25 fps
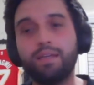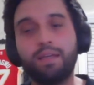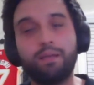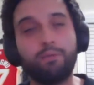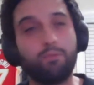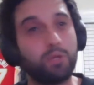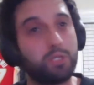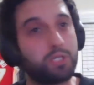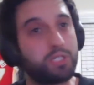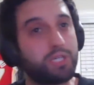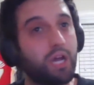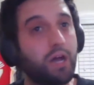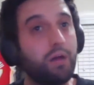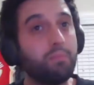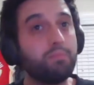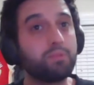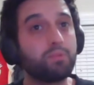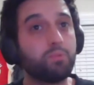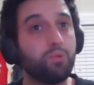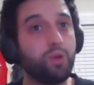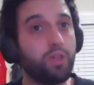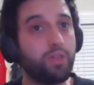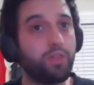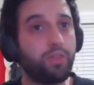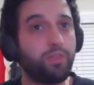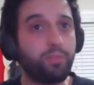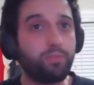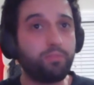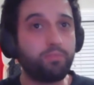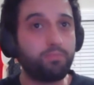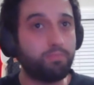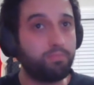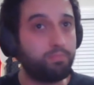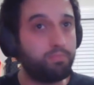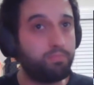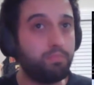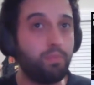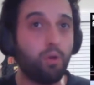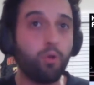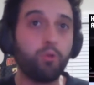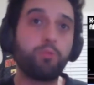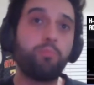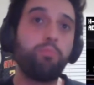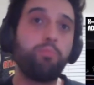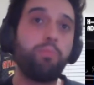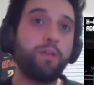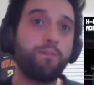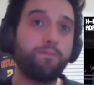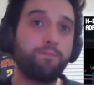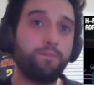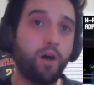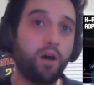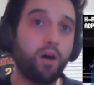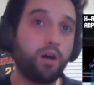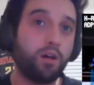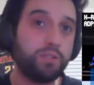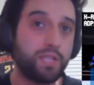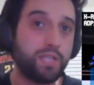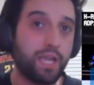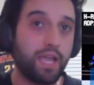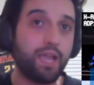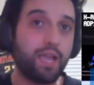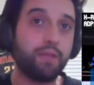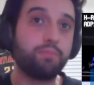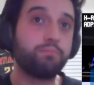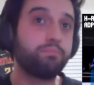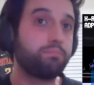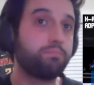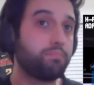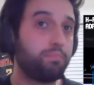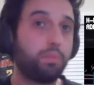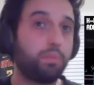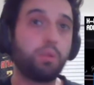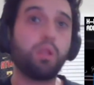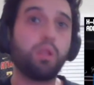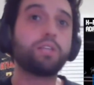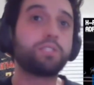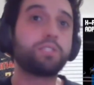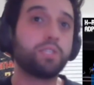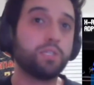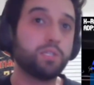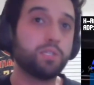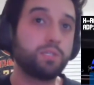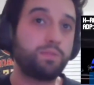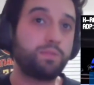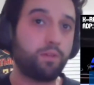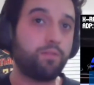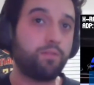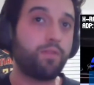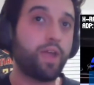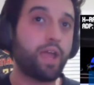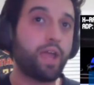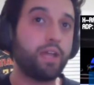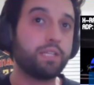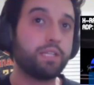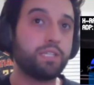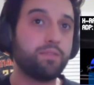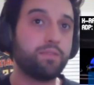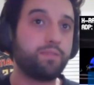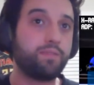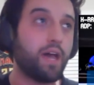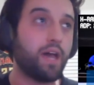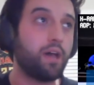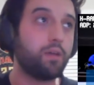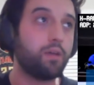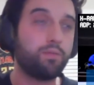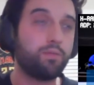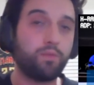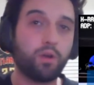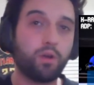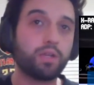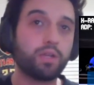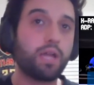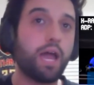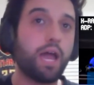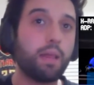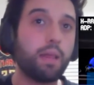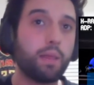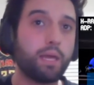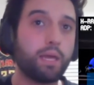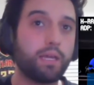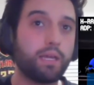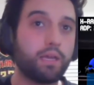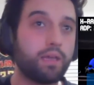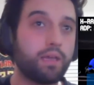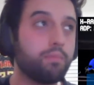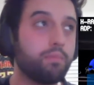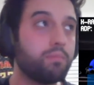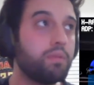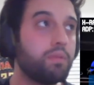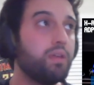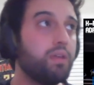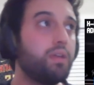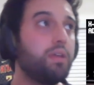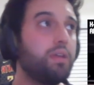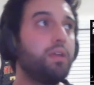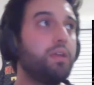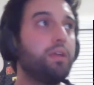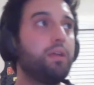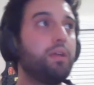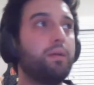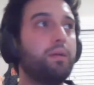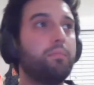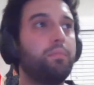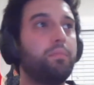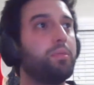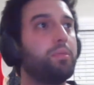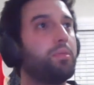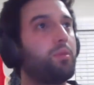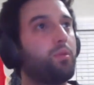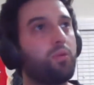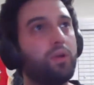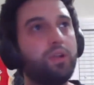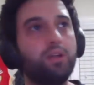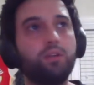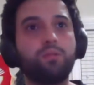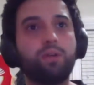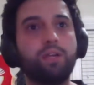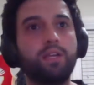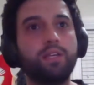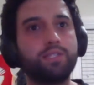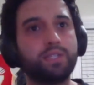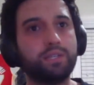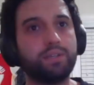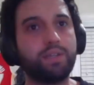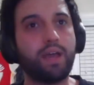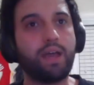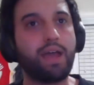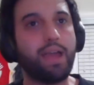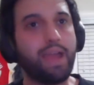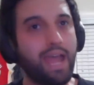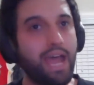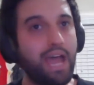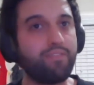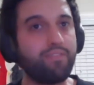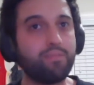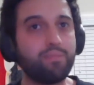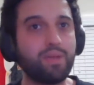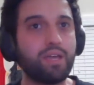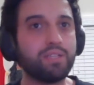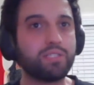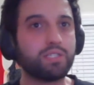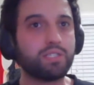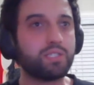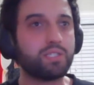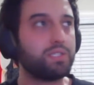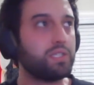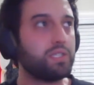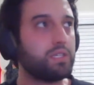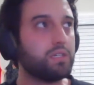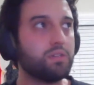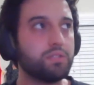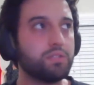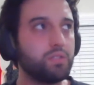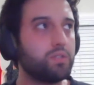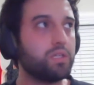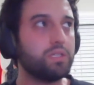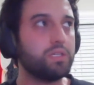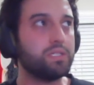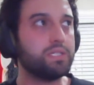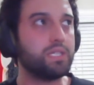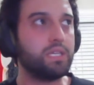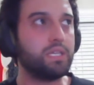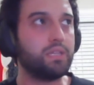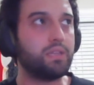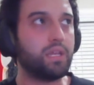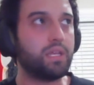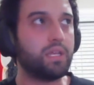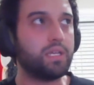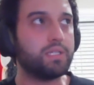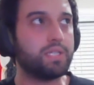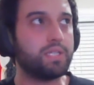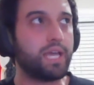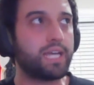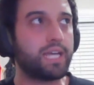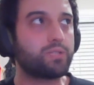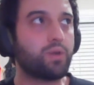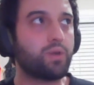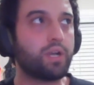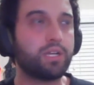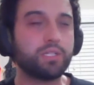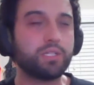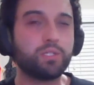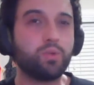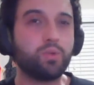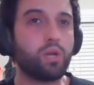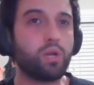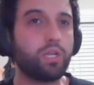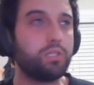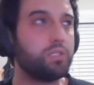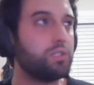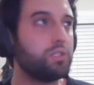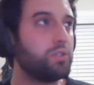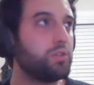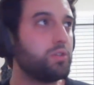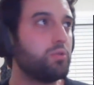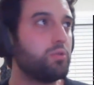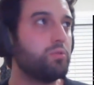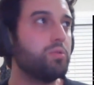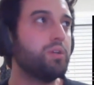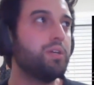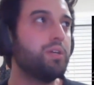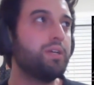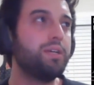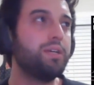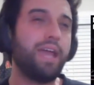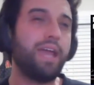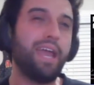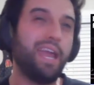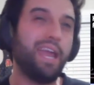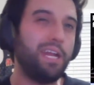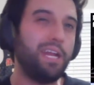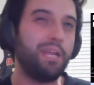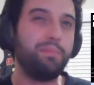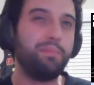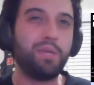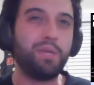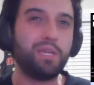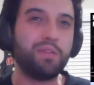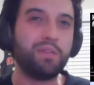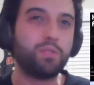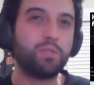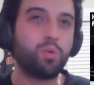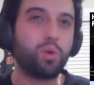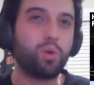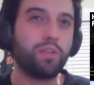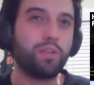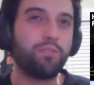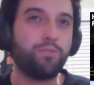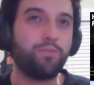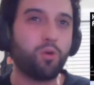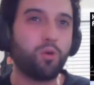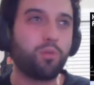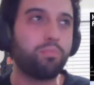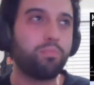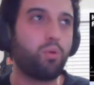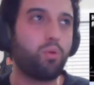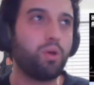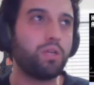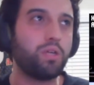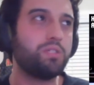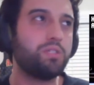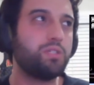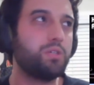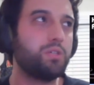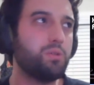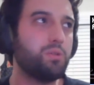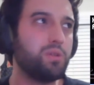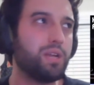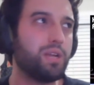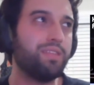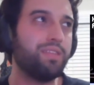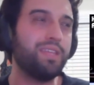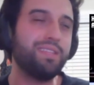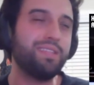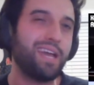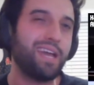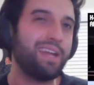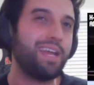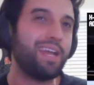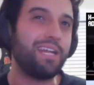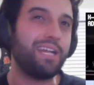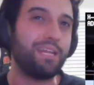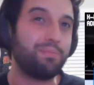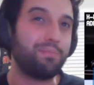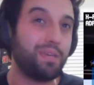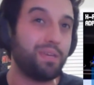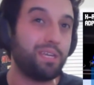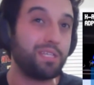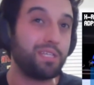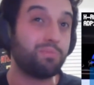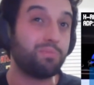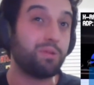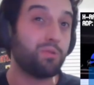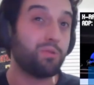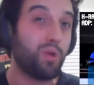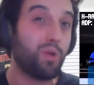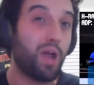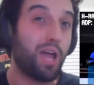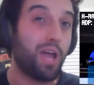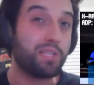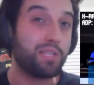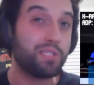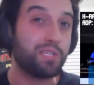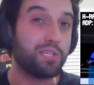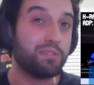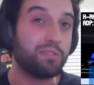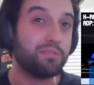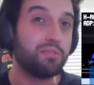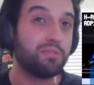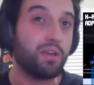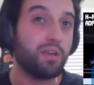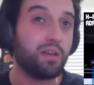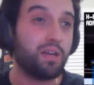which comes with both pitfalls and pluses for fantasy value for a guy like him. But the real reason I have him as a steal, and you can see that his X rank is 22, ADP of 24.2, and I think that ADP has been rising